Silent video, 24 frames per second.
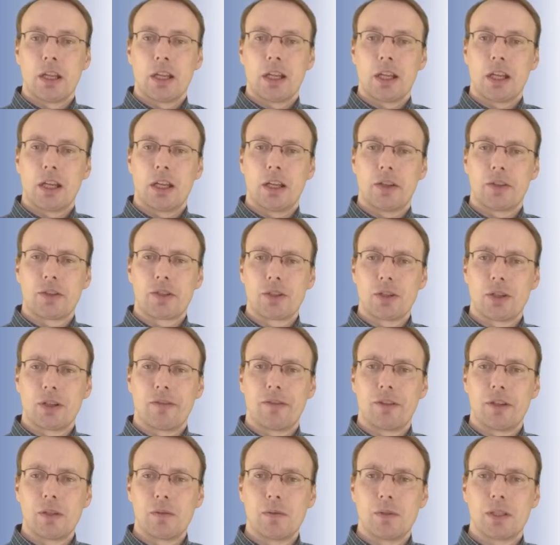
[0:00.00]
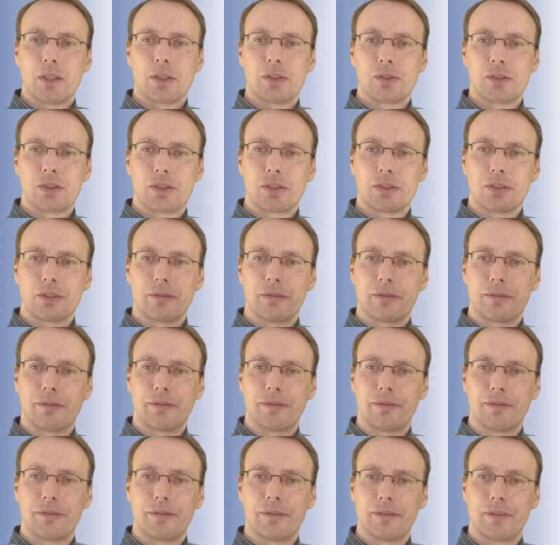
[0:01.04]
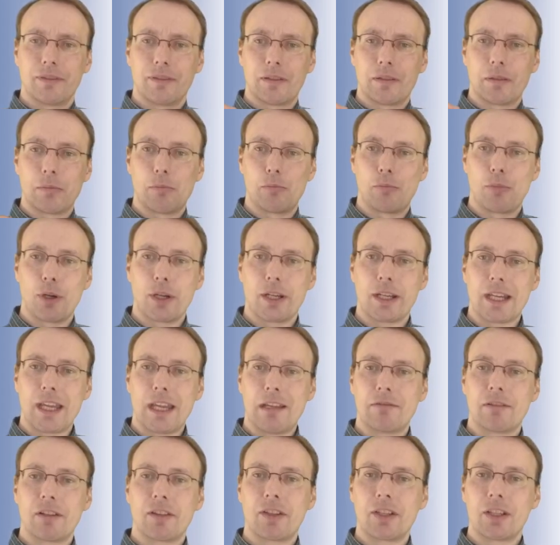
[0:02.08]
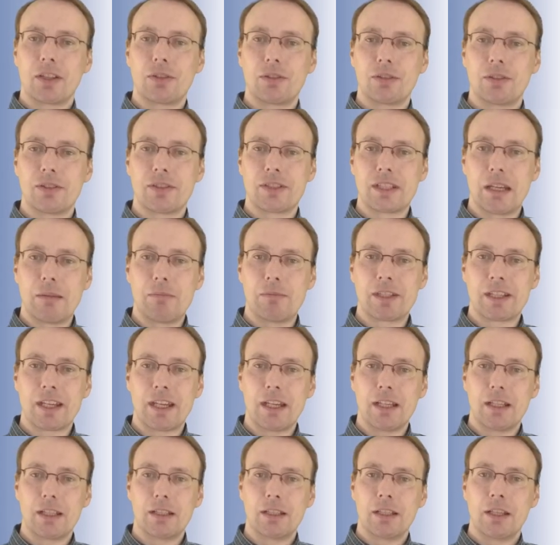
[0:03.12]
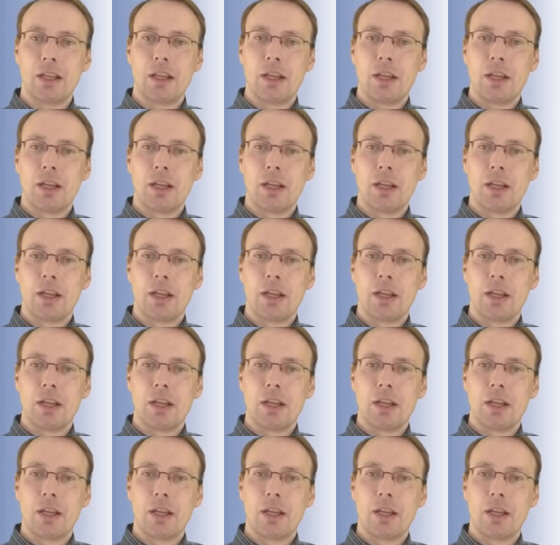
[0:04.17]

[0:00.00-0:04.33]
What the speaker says: So if you want to sort of bring everything to the same scale,